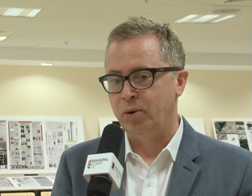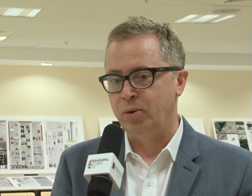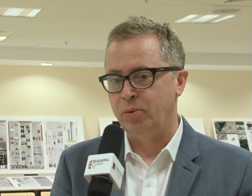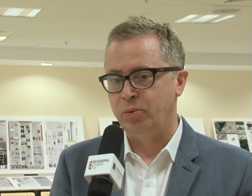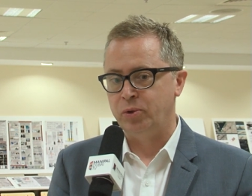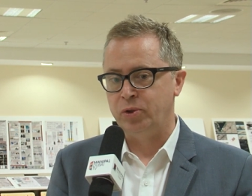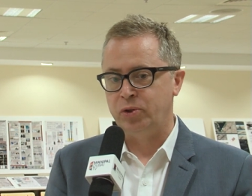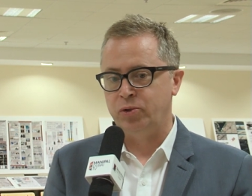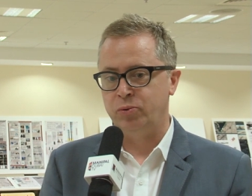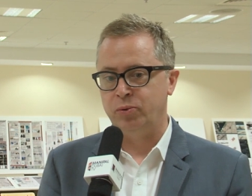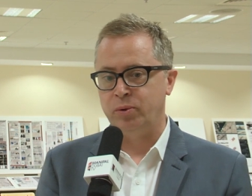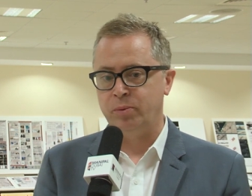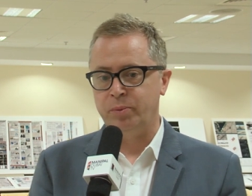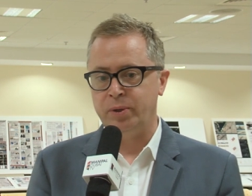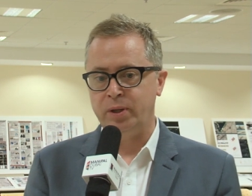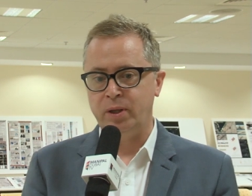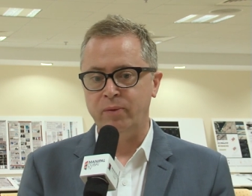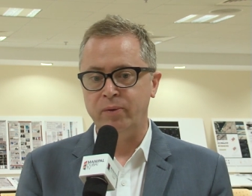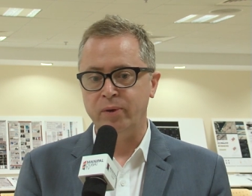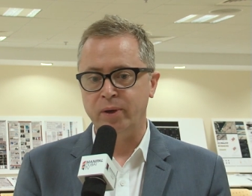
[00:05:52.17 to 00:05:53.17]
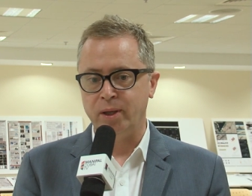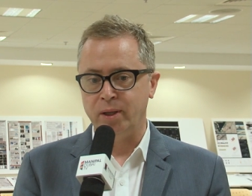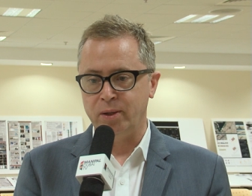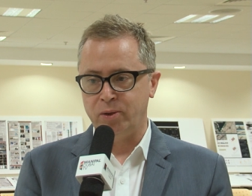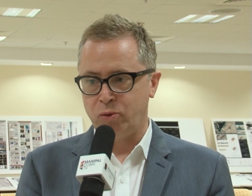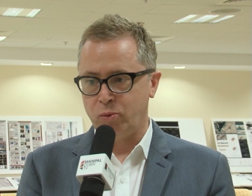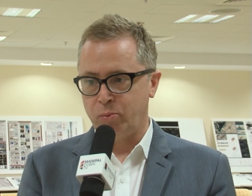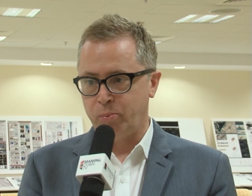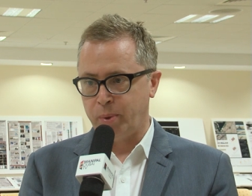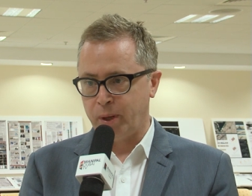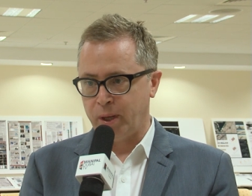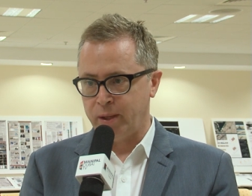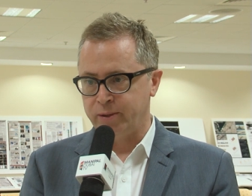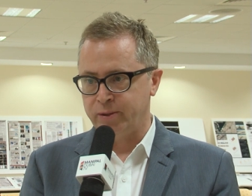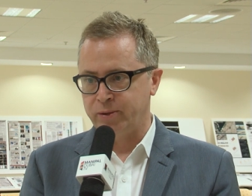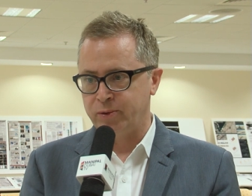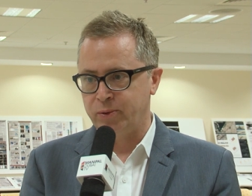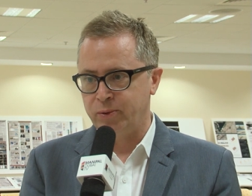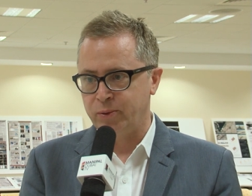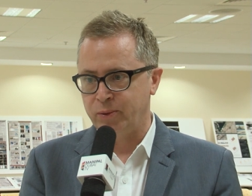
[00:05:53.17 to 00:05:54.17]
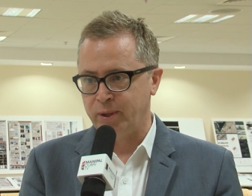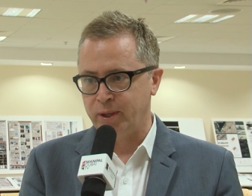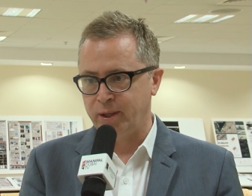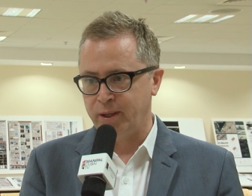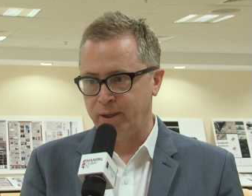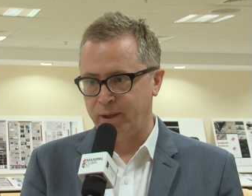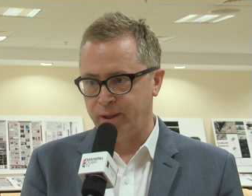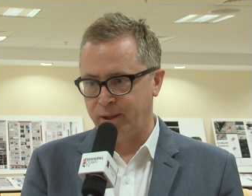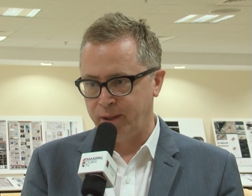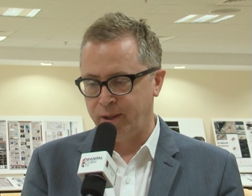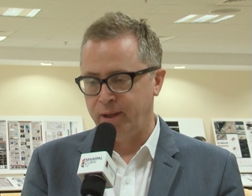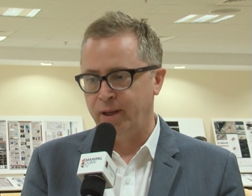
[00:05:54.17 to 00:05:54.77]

which will be difficult to pass to the